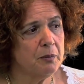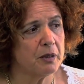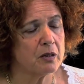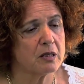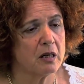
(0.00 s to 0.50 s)

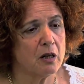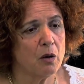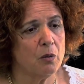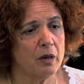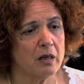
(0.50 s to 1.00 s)
because they
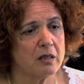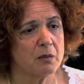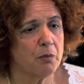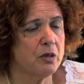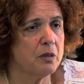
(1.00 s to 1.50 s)
know it's
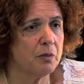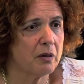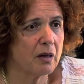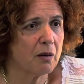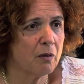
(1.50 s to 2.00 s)
impossible
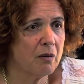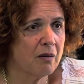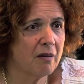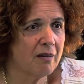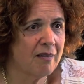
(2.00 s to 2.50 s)
now.
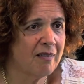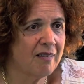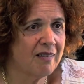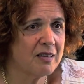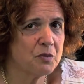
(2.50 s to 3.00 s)

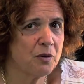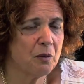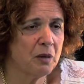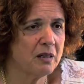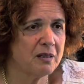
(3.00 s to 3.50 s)
Israel
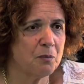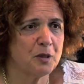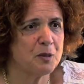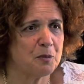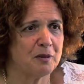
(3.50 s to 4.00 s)
made it
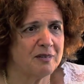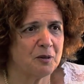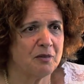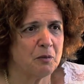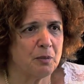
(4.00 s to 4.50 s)
impossible to
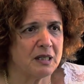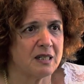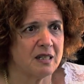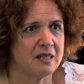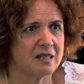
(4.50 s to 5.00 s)
have a
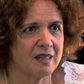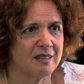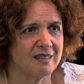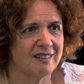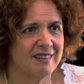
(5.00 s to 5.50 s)
Palestinian
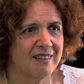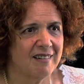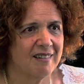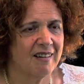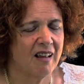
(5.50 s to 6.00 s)
state.
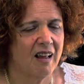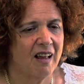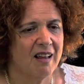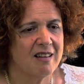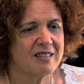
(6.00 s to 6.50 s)

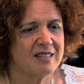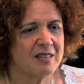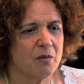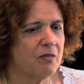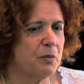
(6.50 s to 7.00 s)

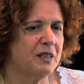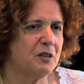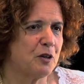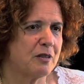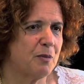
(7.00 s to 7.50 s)
So everybody
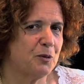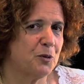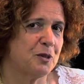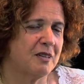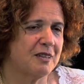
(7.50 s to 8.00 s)
talks about
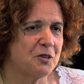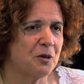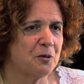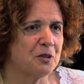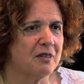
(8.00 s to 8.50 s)
two-state
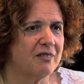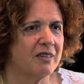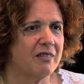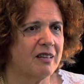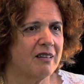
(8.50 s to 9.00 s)
solution
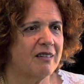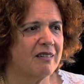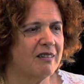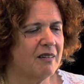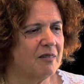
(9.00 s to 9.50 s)
very,
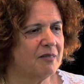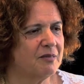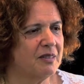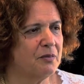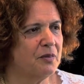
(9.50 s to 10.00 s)
you know,
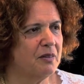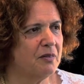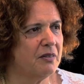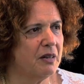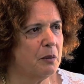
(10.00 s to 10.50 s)
they feel
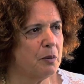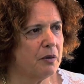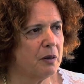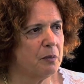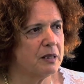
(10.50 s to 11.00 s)
very
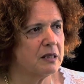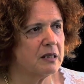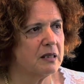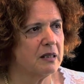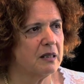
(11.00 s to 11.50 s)
liberal. But